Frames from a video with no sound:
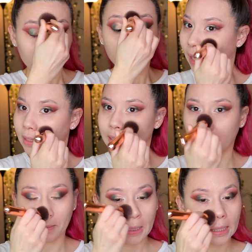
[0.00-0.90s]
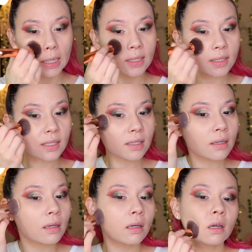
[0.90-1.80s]
Got some nice
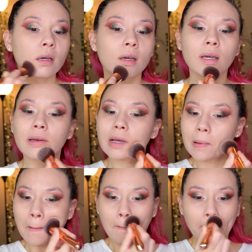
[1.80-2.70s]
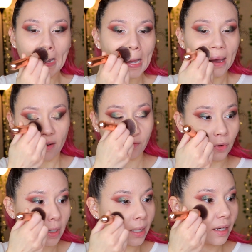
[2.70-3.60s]

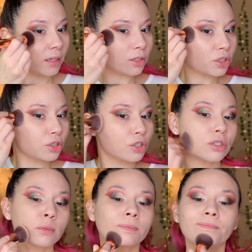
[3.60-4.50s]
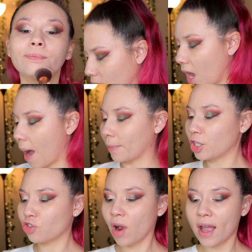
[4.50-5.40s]
coverage. I'm gonna
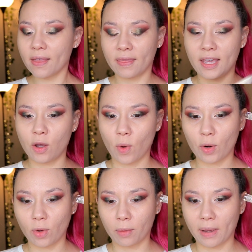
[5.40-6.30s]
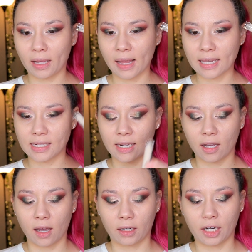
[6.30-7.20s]
try the Wet n Wild Megalast
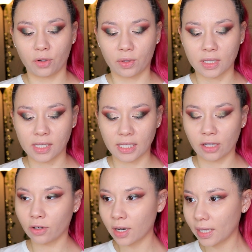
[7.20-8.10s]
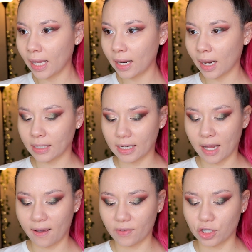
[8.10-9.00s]
Incognito Concealer again. I did
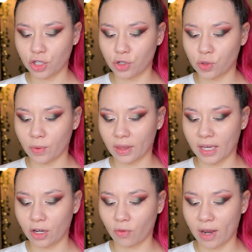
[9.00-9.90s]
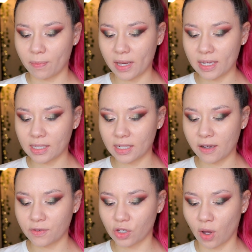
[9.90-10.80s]
have issues with like graping and
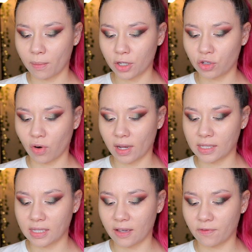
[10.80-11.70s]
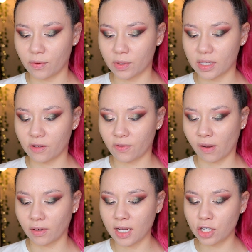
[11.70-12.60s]
stuff, so I'm gonna try and see if it was the
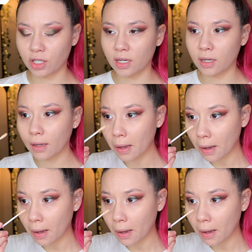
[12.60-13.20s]
foundation